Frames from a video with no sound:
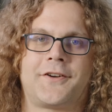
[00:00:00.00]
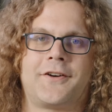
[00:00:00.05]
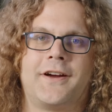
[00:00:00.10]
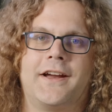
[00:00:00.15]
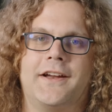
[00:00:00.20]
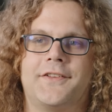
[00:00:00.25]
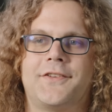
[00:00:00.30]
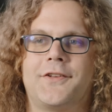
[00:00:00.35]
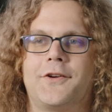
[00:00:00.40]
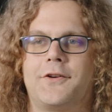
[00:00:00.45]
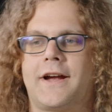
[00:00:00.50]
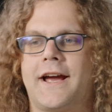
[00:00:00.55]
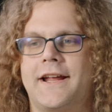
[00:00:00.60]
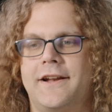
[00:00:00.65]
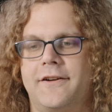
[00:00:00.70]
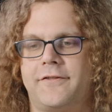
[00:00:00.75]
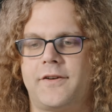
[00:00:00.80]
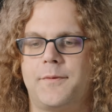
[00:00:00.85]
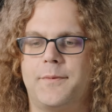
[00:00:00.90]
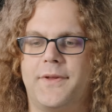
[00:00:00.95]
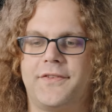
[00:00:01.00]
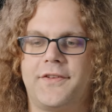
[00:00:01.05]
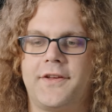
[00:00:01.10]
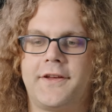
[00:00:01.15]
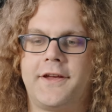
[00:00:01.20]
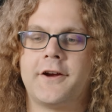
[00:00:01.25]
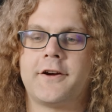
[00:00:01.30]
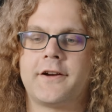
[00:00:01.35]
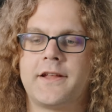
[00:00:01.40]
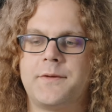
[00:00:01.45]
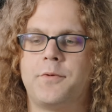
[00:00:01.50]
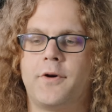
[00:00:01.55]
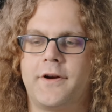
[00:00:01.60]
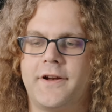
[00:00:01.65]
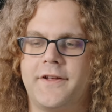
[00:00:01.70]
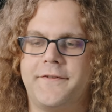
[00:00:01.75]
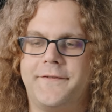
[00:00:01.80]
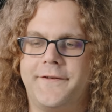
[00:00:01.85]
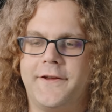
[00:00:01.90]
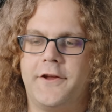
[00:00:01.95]
great. So kind of from a security point
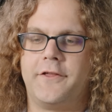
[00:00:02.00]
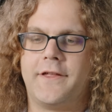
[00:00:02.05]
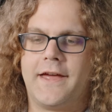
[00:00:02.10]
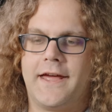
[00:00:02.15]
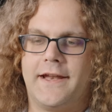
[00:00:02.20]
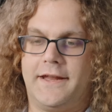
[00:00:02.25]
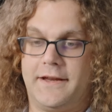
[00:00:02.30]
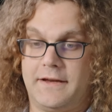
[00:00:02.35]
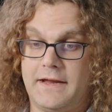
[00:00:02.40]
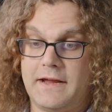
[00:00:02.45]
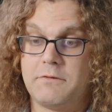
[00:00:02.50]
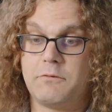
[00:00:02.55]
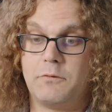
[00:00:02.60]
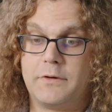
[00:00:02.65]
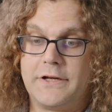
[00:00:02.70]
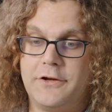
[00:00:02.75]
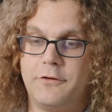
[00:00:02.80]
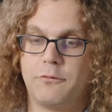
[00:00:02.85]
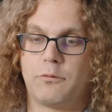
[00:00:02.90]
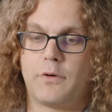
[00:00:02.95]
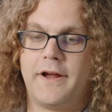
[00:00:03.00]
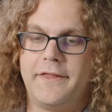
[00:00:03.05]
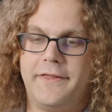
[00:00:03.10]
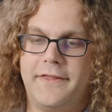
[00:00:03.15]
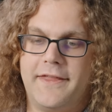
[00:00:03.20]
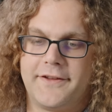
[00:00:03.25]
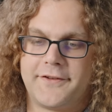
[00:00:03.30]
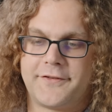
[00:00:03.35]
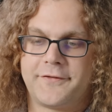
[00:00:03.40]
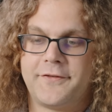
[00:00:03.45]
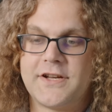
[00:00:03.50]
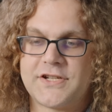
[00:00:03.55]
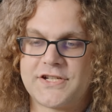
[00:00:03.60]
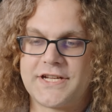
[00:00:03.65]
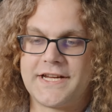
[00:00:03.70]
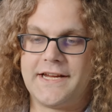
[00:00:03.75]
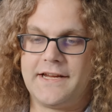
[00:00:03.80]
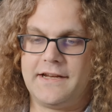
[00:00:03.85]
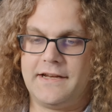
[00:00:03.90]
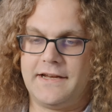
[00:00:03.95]
of view then, when you run this
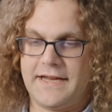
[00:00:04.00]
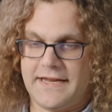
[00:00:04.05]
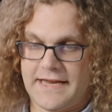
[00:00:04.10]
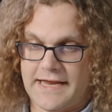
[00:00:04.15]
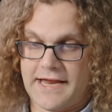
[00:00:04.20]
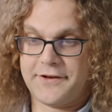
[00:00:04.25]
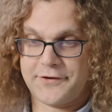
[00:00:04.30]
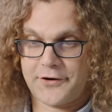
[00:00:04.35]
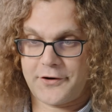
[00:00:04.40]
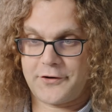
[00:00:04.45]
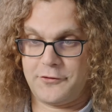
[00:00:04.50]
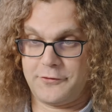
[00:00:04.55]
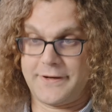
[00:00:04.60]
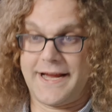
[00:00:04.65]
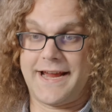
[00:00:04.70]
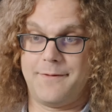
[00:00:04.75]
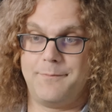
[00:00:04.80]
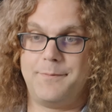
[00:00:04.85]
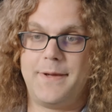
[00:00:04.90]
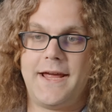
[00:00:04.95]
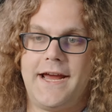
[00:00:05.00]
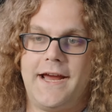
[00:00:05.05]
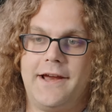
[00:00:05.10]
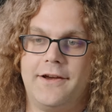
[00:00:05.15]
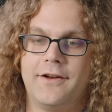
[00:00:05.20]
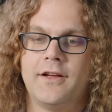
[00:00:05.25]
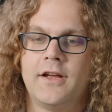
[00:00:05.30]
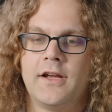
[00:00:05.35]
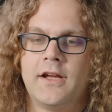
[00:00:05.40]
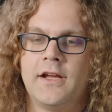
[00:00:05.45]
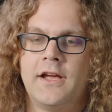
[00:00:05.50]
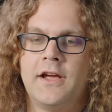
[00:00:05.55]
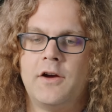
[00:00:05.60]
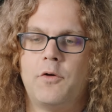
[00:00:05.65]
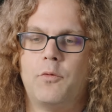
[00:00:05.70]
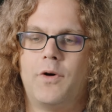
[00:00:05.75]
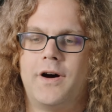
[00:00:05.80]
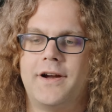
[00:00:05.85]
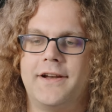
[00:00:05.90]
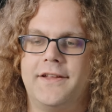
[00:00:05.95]
phishing internal campaign,
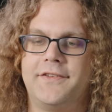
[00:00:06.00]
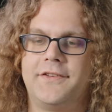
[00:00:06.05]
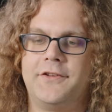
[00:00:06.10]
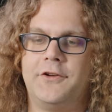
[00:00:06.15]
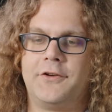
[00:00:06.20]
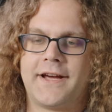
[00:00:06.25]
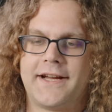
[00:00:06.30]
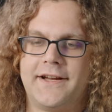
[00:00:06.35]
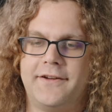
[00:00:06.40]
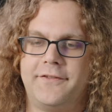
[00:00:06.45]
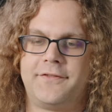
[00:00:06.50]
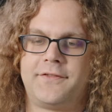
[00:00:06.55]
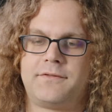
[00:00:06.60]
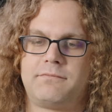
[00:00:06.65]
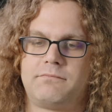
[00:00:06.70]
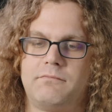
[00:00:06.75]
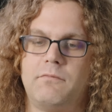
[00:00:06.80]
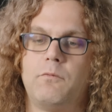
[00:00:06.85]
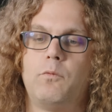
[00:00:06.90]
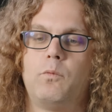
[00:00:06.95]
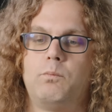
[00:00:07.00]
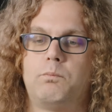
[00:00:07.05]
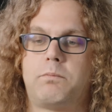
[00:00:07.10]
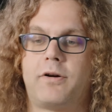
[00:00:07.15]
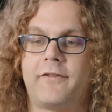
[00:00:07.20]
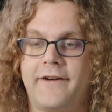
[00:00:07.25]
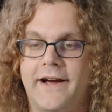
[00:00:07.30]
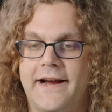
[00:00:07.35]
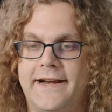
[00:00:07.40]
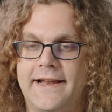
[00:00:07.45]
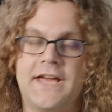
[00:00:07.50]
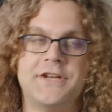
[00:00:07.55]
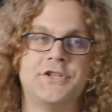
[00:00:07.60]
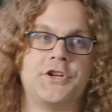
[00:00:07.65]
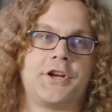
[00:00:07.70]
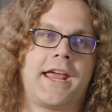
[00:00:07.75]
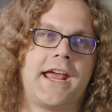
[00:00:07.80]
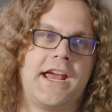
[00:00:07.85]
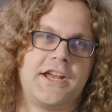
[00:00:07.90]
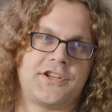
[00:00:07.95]
one is you kind of provide
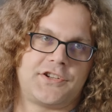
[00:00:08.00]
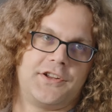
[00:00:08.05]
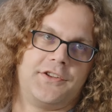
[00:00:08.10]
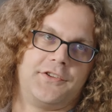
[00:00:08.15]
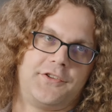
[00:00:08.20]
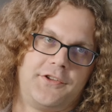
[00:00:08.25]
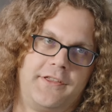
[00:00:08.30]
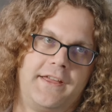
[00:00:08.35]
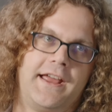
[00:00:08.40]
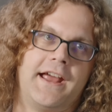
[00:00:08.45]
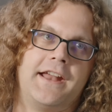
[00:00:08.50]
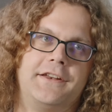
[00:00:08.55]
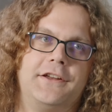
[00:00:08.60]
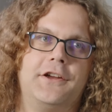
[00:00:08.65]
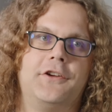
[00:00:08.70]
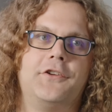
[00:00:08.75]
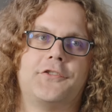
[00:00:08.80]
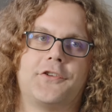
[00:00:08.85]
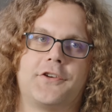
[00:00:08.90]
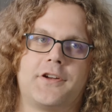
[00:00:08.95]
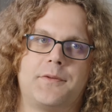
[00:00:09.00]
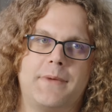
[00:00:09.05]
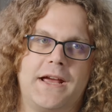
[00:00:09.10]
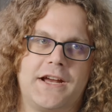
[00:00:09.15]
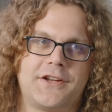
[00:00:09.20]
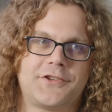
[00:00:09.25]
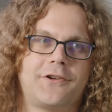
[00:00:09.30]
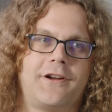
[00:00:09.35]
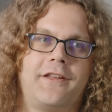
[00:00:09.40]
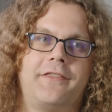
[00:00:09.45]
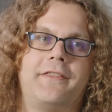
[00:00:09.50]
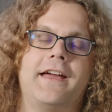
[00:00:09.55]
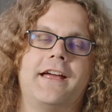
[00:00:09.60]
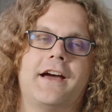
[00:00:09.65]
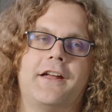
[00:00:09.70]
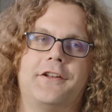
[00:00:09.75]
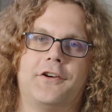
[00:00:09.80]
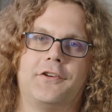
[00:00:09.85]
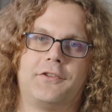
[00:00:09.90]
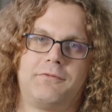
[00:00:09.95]
education to the end user to make sure
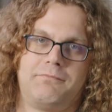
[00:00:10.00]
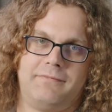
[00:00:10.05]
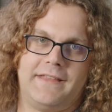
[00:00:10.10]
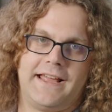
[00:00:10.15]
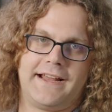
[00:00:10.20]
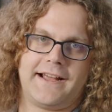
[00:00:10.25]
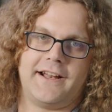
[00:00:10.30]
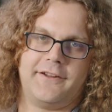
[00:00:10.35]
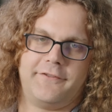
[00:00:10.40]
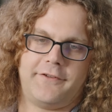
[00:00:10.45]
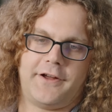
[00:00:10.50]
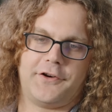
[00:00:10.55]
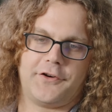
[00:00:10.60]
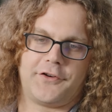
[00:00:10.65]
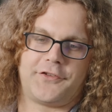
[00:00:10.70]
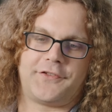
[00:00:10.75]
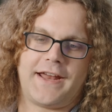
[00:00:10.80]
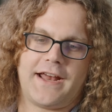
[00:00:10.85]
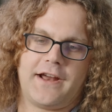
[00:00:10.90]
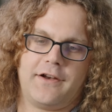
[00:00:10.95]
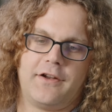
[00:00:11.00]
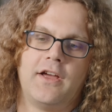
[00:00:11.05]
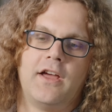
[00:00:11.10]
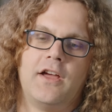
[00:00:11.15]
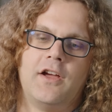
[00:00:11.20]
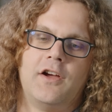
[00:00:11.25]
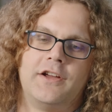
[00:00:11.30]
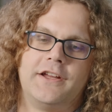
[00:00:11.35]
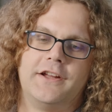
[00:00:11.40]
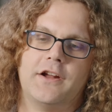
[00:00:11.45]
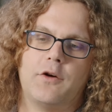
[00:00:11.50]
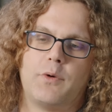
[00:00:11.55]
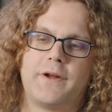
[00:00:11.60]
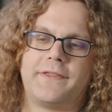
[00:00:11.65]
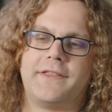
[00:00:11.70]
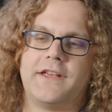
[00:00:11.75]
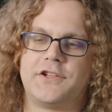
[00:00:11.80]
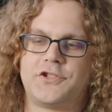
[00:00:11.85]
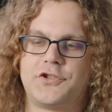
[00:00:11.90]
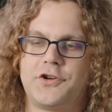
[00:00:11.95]
that they kind of understand, what
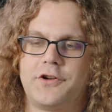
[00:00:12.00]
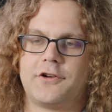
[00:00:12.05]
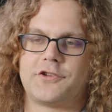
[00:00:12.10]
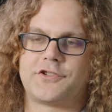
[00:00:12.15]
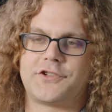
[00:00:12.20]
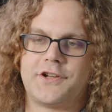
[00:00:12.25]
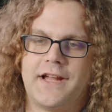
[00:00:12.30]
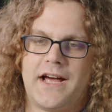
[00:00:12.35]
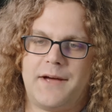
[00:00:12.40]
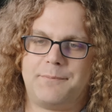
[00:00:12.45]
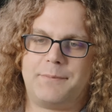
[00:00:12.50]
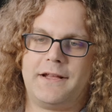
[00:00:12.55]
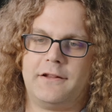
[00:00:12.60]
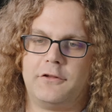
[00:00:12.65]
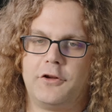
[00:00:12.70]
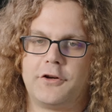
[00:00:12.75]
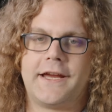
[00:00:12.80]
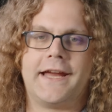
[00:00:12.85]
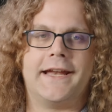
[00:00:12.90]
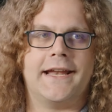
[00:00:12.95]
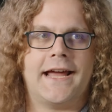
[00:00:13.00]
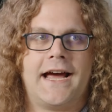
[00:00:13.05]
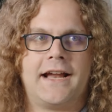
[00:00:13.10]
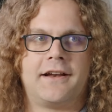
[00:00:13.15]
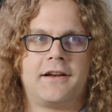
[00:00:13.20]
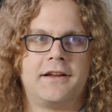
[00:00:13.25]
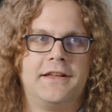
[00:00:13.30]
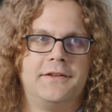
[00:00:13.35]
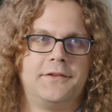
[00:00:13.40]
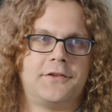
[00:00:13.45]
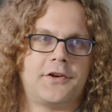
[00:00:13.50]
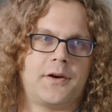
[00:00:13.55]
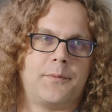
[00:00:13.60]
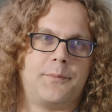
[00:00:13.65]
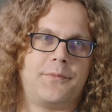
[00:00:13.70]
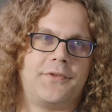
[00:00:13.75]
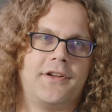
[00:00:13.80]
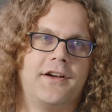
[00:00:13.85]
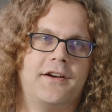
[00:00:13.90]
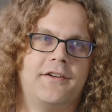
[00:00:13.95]
they should or should not be looking at in
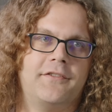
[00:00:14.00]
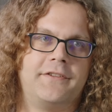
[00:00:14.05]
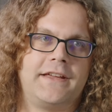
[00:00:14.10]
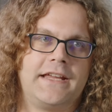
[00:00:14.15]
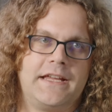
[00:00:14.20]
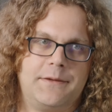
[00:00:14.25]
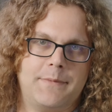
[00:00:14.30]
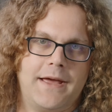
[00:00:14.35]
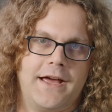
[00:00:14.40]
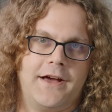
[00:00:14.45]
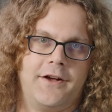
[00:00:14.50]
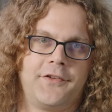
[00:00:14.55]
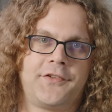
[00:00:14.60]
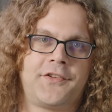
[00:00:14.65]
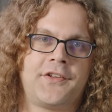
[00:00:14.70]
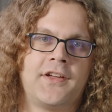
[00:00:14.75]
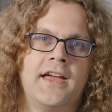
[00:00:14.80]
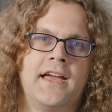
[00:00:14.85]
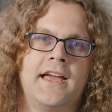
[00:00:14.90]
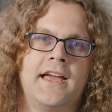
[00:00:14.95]
terms of emails,